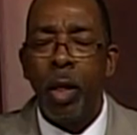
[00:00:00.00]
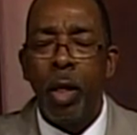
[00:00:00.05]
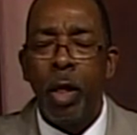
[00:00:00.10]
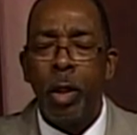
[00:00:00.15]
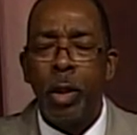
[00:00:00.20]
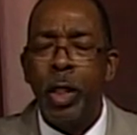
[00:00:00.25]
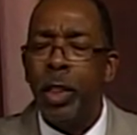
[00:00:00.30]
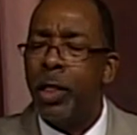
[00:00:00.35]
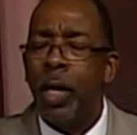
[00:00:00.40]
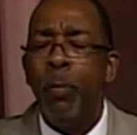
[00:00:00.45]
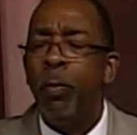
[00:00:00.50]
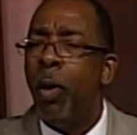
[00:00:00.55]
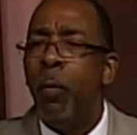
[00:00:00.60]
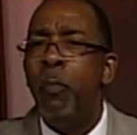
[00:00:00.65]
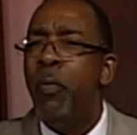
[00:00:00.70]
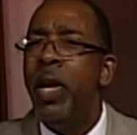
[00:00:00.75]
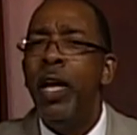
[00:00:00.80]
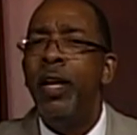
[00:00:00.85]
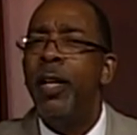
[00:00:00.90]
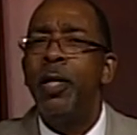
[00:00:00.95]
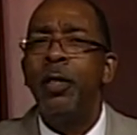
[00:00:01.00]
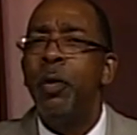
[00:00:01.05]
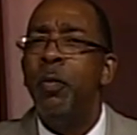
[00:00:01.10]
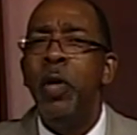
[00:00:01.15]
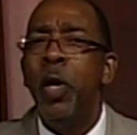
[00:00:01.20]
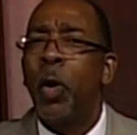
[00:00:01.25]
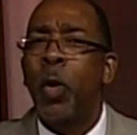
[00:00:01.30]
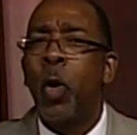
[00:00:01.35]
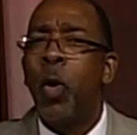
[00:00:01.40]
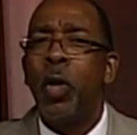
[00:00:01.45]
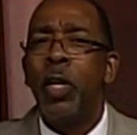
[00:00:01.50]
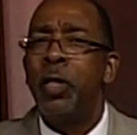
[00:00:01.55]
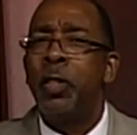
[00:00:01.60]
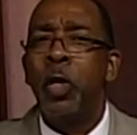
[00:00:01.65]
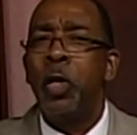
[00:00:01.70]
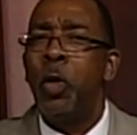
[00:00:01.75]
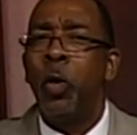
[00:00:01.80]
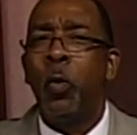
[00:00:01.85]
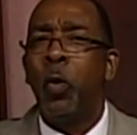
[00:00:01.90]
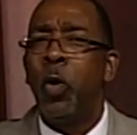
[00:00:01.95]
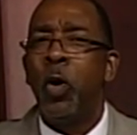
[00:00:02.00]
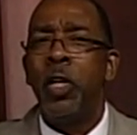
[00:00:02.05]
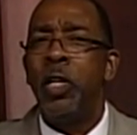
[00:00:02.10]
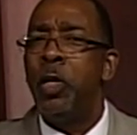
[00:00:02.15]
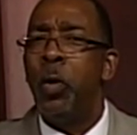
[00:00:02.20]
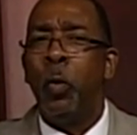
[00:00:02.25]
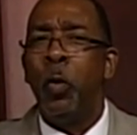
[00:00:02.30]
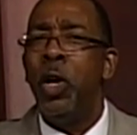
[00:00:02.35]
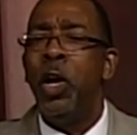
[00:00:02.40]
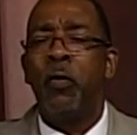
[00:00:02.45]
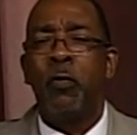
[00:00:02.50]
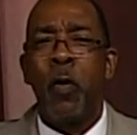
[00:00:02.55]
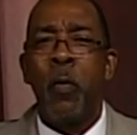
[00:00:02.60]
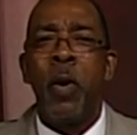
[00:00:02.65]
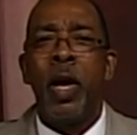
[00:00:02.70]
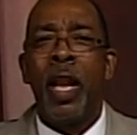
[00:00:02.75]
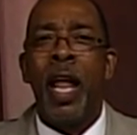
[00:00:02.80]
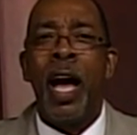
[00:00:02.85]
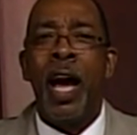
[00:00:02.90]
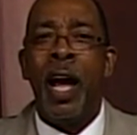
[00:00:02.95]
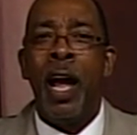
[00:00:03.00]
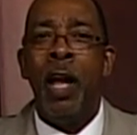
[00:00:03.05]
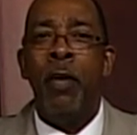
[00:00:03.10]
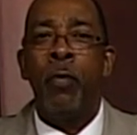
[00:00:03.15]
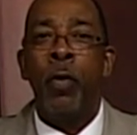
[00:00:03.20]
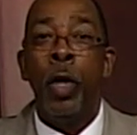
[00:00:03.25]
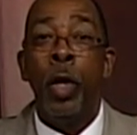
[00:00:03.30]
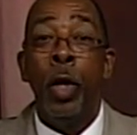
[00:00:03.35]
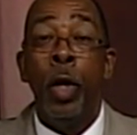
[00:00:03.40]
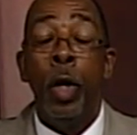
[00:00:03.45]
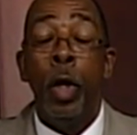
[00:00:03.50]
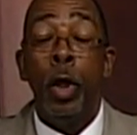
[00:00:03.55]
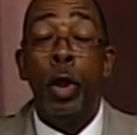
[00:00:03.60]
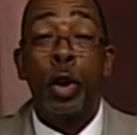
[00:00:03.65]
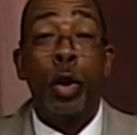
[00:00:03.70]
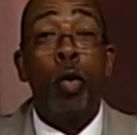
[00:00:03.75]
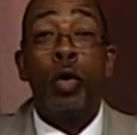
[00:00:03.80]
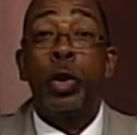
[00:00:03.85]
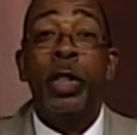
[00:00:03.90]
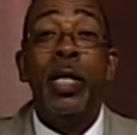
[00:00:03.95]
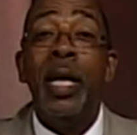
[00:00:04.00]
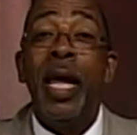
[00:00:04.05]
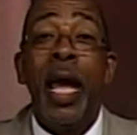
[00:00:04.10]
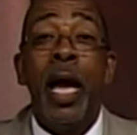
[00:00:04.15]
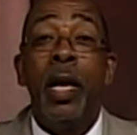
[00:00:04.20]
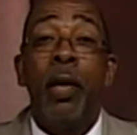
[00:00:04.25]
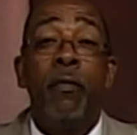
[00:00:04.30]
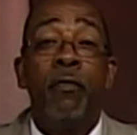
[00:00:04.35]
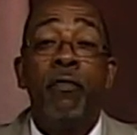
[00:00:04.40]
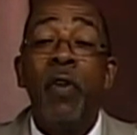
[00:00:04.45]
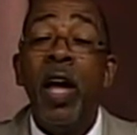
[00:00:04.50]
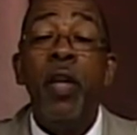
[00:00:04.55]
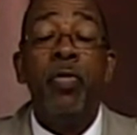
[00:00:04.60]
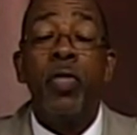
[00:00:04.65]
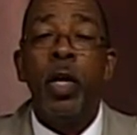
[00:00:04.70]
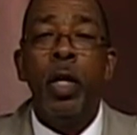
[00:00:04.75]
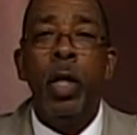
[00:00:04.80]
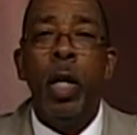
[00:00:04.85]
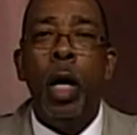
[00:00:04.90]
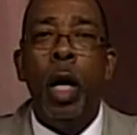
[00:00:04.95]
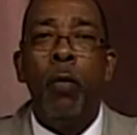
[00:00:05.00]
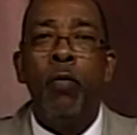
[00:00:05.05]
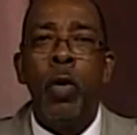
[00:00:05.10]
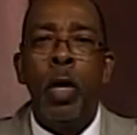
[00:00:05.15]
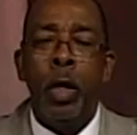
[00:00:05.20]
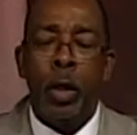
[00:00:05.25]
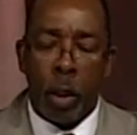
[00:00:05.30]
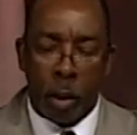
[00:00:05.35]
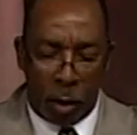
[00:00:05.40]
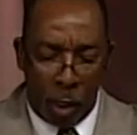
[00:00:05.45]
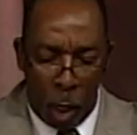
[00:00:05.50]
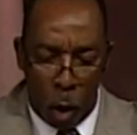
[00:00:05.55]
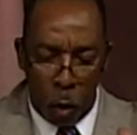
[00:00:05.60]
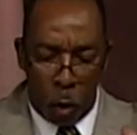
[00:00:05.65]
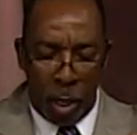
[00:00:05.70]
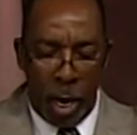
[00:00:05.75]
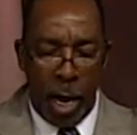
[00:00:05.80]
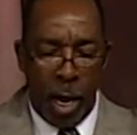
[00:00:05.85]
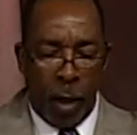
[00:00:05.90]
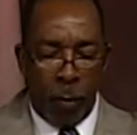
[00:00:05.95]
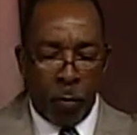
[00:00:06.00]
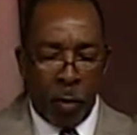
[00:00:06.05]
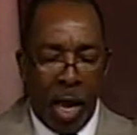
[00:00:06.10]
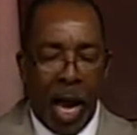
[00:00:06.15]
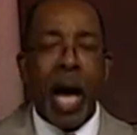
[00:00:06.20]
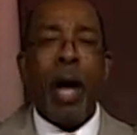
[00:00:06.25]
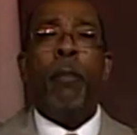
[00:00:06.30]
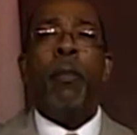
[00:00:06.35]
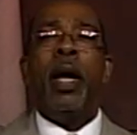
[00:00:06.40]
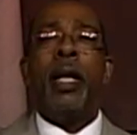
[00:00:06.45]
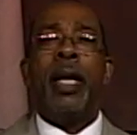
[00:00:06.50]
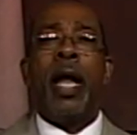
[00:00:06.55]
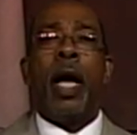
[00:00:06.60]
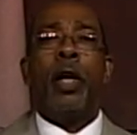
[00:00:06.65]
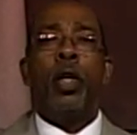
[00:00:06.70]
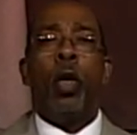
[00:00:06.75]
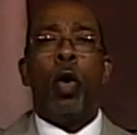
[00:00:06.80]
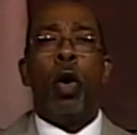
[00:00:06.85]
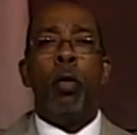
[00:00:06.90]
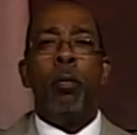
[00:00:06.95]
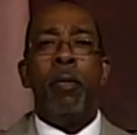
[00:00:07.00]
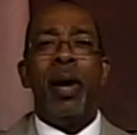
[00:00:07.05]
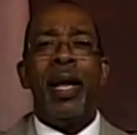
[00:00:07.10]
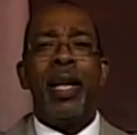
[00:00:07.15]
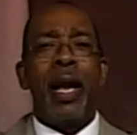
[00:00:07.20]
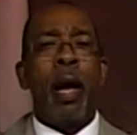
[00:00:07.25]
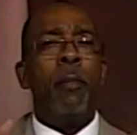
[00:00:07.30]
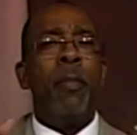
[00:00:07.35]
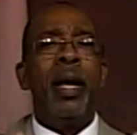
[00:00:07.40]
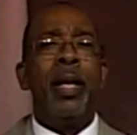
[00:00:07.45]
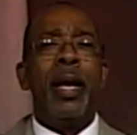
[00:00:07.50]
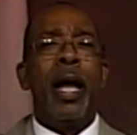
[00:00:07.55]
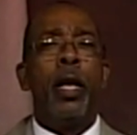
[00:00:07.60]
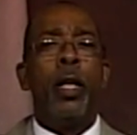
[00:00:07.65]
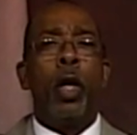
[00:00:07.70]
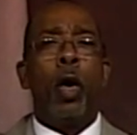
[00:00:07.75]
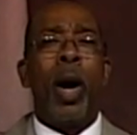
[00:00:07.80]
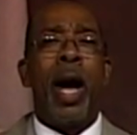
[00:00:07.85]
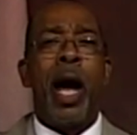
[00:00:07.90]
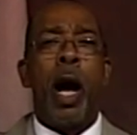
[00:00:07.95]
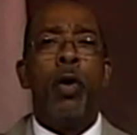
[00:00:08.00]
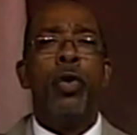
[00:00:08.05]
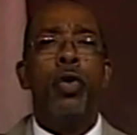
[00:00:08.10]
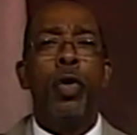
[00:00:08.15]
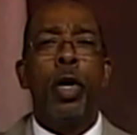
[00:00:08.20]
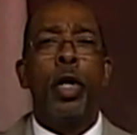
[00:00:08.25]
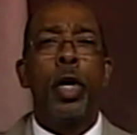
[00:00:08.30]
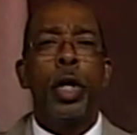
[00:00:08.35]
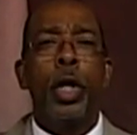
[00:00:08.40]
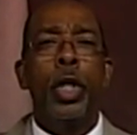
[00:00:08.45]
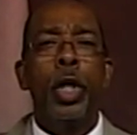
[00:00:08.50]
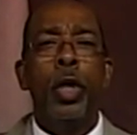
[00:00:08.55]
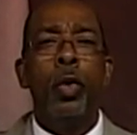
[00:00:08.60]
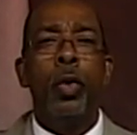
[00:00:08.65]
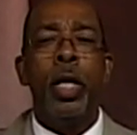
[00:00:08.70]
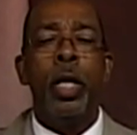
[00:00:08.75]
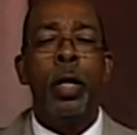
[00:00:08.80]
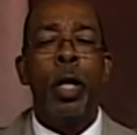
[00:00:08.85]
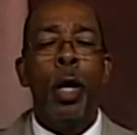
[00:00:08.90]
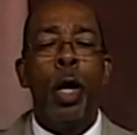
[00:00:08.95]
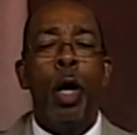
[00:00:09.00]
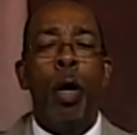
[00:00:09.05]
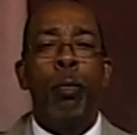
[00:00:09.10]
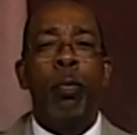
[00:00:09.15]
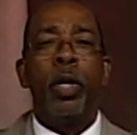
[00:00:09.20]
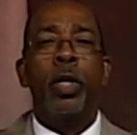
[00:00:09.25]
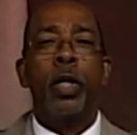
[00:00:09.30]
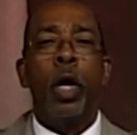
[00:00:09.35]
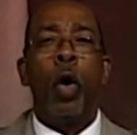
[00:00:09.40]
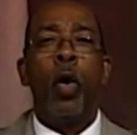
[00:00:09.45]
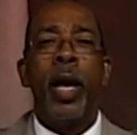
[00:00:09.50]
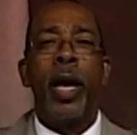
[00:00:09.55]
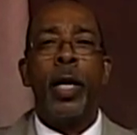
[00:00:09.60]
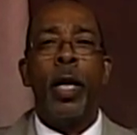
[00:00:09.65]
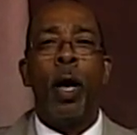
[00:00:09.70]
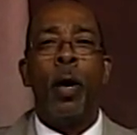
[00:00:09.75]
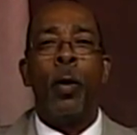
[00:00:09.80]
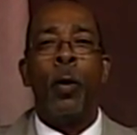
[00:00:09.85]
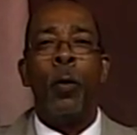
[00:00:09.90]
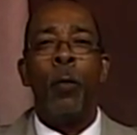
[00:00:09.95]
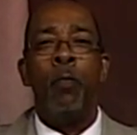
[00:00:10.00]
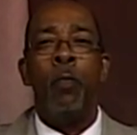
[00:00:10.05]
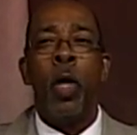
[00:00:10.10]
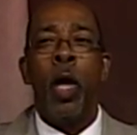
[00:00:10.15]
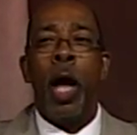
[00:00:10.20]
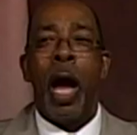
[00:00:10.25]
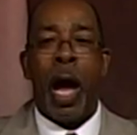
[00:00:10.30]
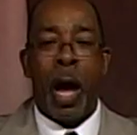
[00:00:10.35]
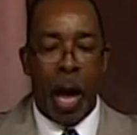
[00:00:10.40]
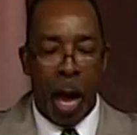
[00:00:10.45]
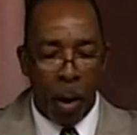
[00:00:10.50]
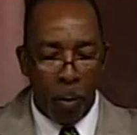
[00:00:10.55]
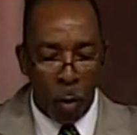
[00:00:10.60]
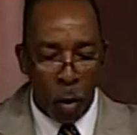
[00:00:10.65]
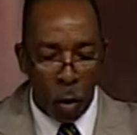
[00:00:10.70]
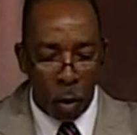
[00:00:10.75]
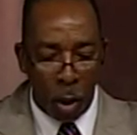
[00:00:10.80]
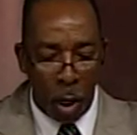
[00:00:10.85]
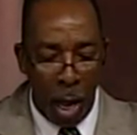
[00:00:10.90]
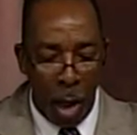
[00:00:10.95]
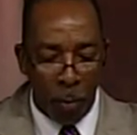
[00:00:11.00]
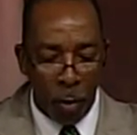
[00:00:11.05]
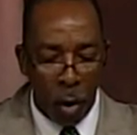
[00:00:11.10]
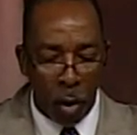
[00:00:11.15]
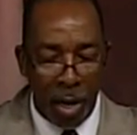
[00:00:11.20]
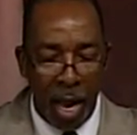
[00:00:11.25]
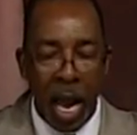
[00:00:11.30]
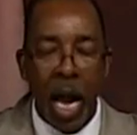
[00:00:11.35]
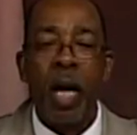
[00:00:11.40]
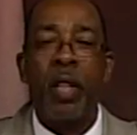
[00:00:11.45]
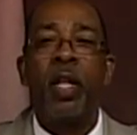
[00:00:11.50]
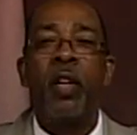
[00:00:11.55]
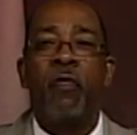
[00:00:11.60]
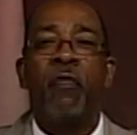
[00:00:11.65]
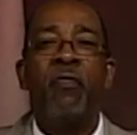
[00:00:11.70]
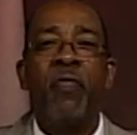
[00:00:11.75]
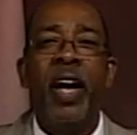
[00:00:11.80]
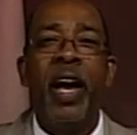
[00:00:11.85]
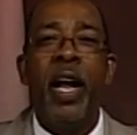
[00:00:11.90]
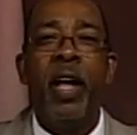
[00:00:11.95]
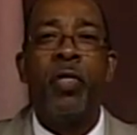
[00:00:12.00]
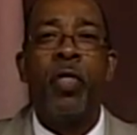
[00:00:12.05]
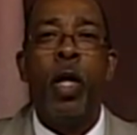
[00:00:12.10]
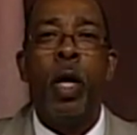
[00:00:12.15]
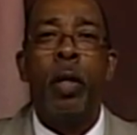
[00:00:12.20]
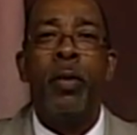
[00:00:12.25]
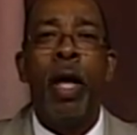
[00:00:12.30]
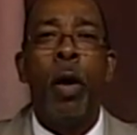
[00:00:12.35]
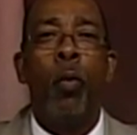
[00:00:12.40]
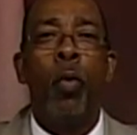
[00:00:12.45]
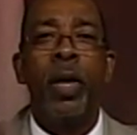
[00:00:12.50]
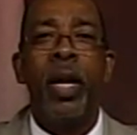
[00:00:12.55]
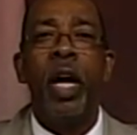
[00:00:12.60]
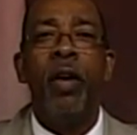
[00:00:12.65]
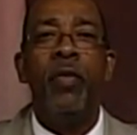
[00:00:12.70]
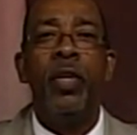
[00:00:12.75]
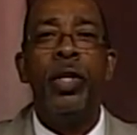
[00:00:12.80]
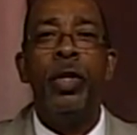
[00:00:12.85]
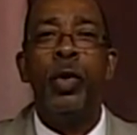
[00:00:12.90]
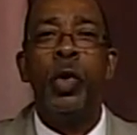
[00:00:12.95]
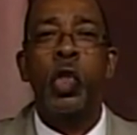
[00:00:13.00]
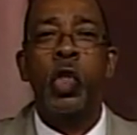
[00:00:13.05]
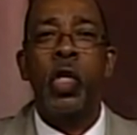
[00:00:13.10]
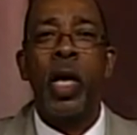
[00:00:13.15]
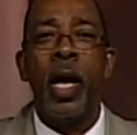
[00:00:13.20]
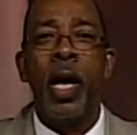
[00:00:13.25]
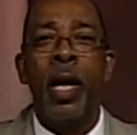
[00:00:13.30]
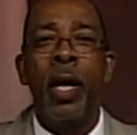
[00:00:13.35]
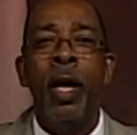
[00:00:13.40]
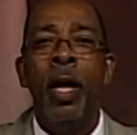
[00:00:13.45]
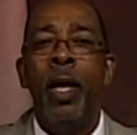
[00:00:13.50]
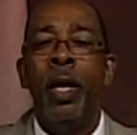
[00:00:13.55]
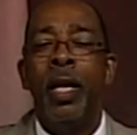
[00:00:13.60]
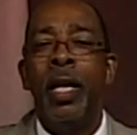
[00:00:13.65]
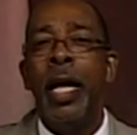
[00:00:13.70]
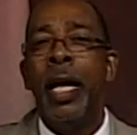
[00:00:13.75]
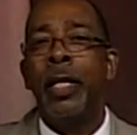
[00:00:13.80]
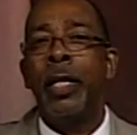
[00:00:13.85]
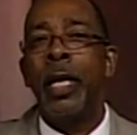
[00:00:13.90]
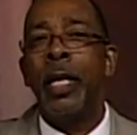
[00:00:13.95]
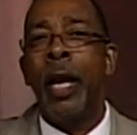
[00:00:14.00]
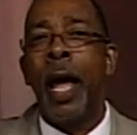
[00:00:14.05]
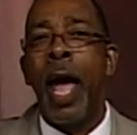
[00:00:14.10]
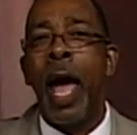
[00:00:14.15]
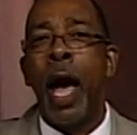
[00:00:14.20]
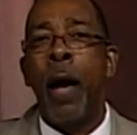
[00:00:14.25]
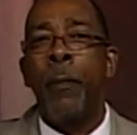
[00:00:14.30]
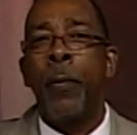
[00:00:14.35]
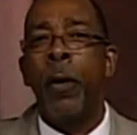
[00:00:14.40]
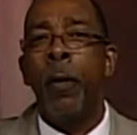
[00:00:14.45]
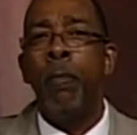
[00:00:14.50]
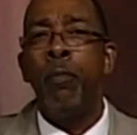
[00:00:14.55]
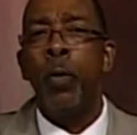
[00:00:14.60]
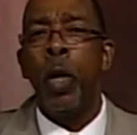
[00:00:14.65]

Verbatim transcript: She said, But be it unto me according to your word and your will for my life. So she had a faith enough to say, okay, I may not know a man, I may not know how you're going to do it, but go head on. I, am going to I'm going to have the faith that whatever you say, it can happen.